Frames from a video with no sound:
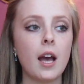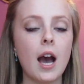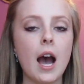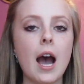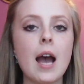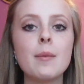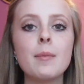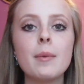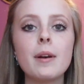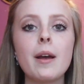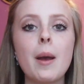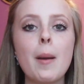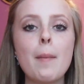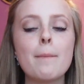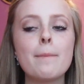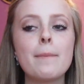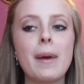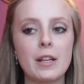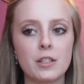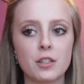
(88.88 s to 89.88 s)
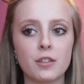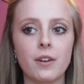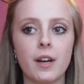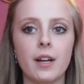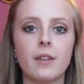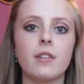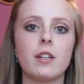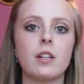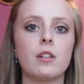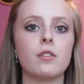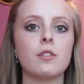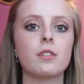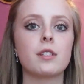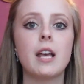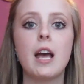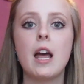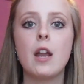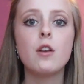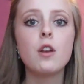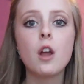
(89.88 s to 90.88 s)
I'm petrified of needles.
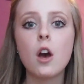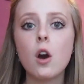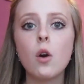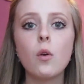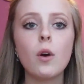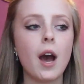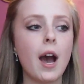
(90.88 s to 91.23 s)
No,